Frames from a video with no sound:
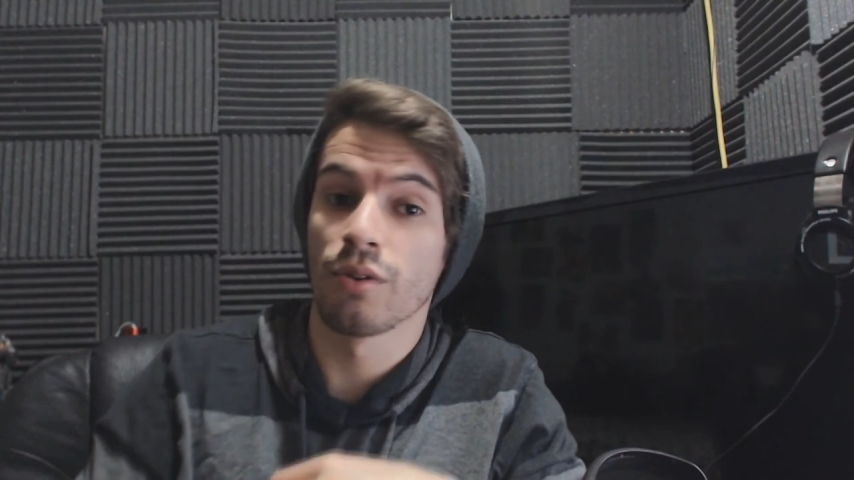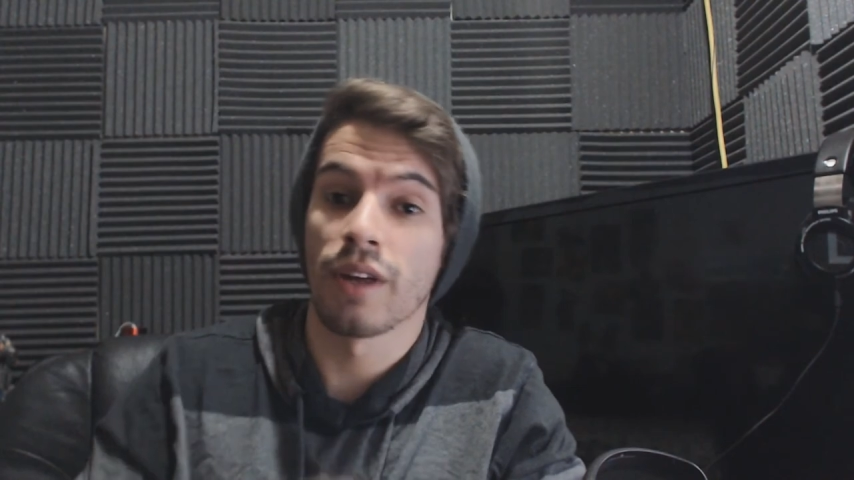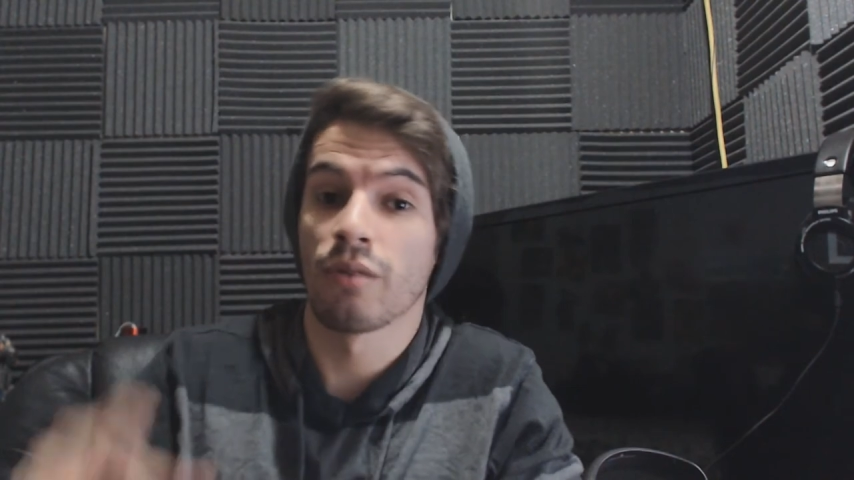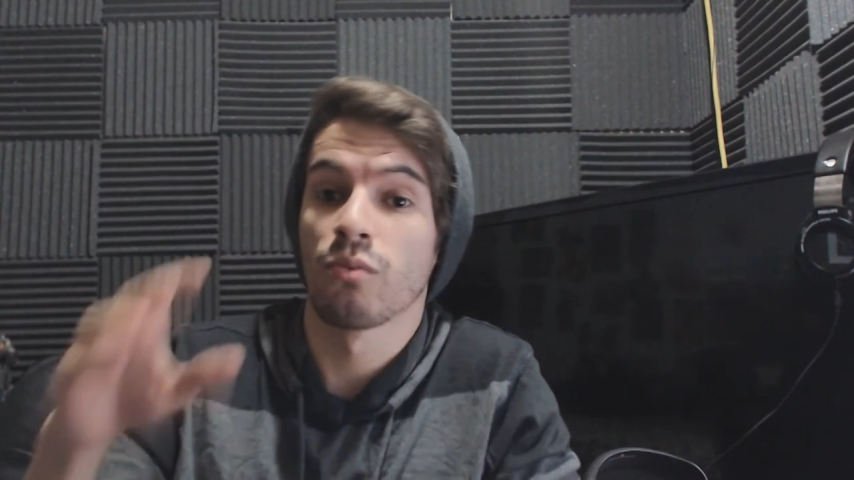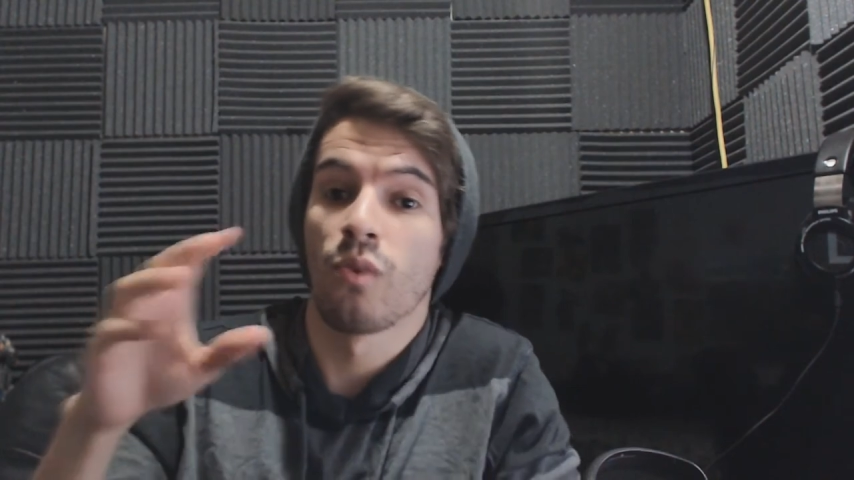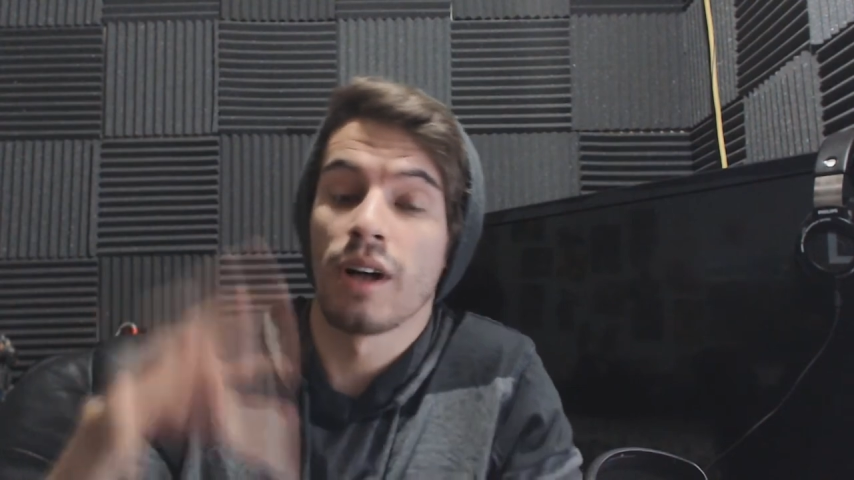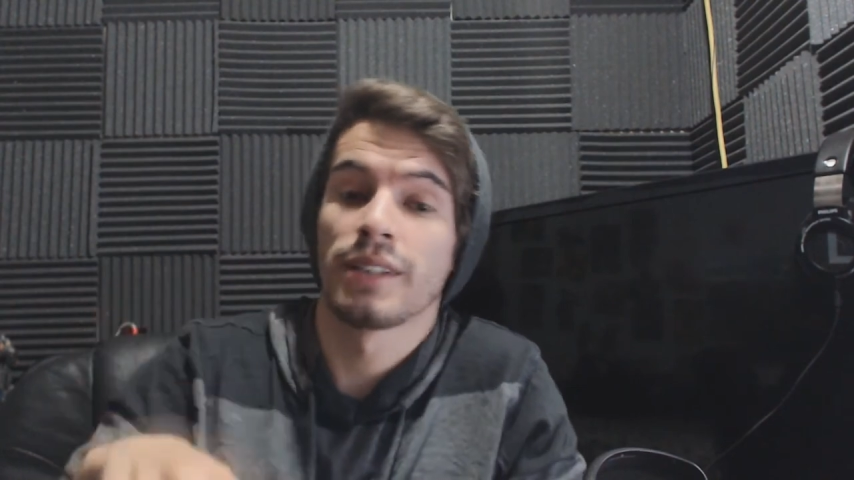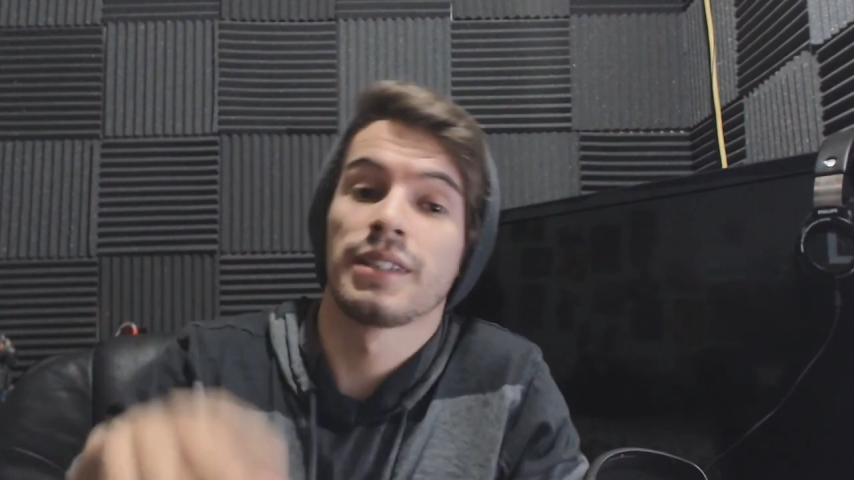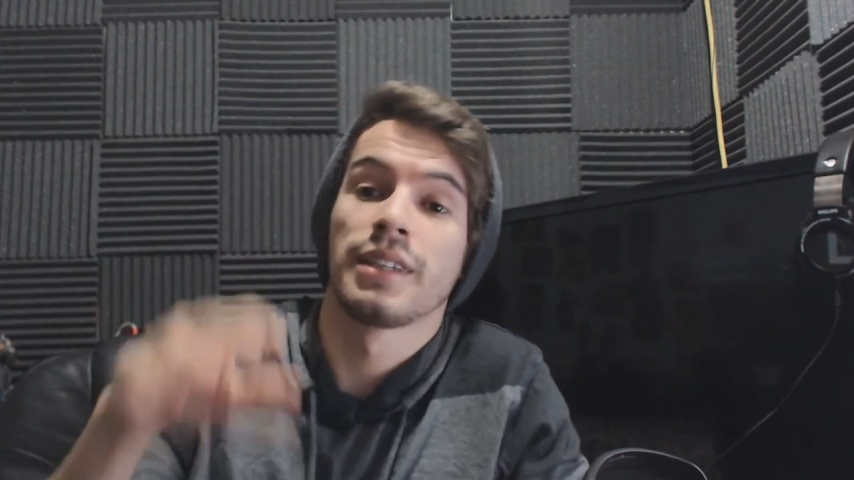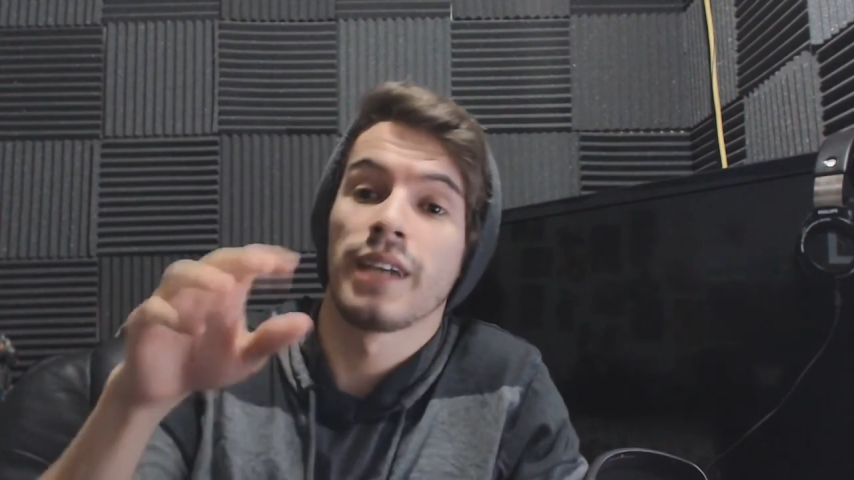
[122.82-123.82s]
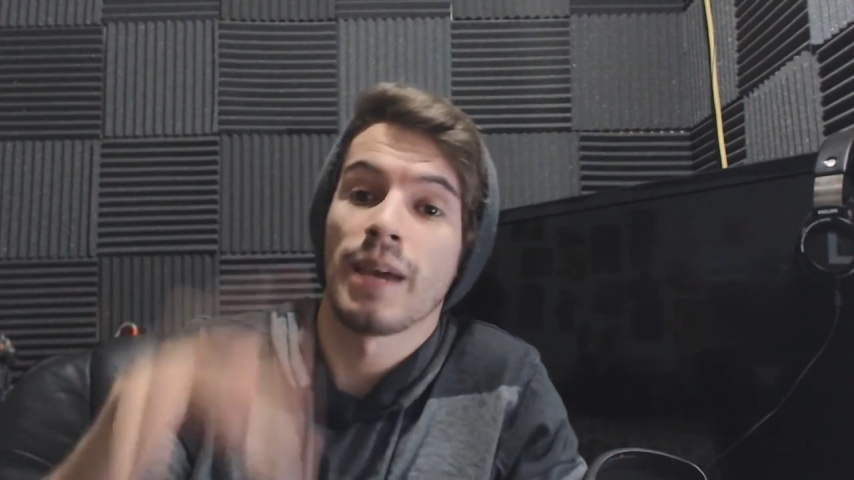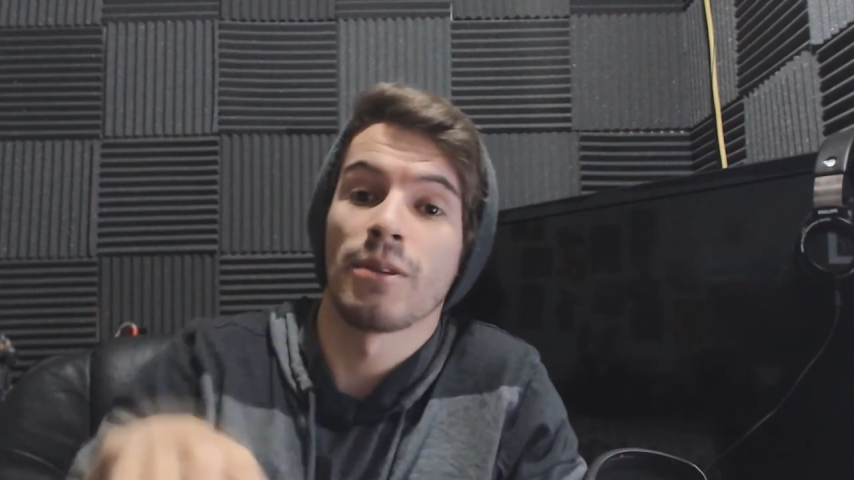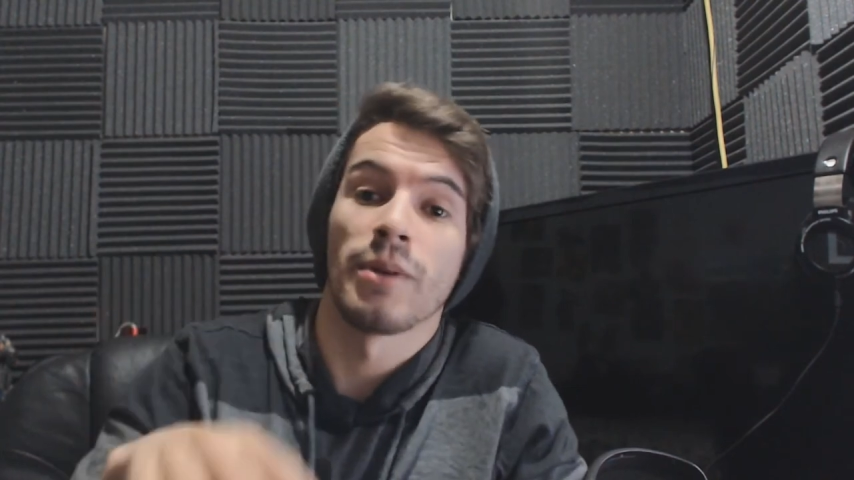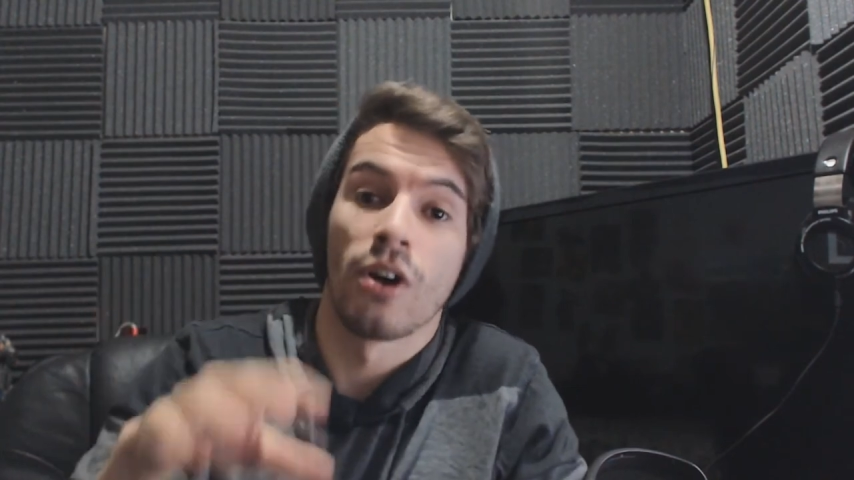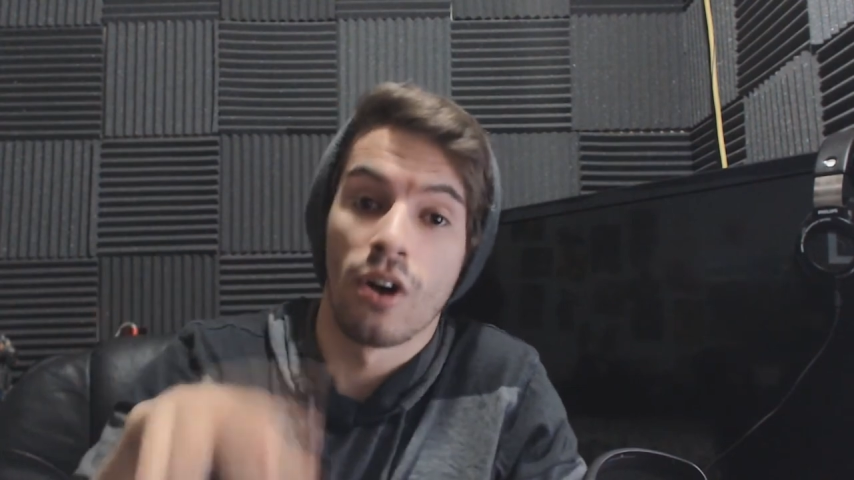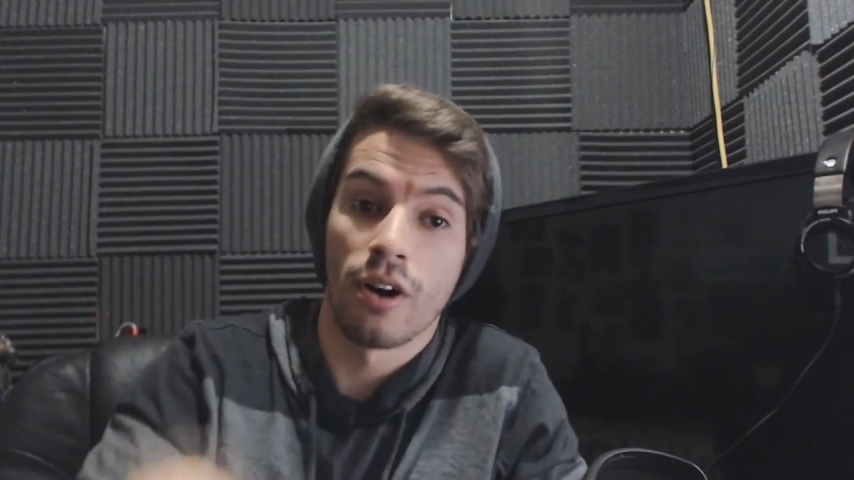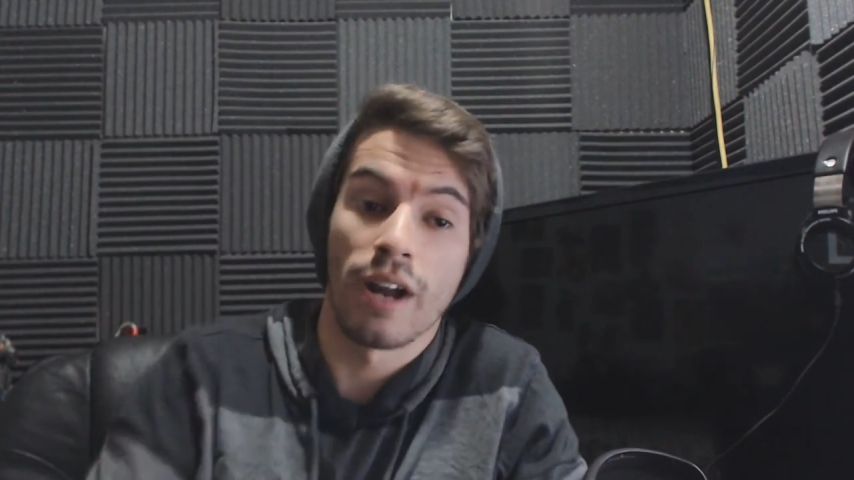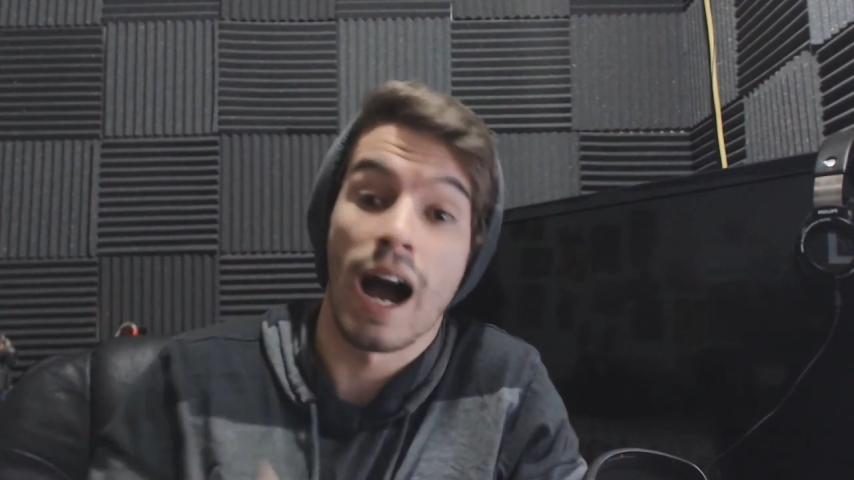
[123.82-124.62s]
that wants the game to be hard.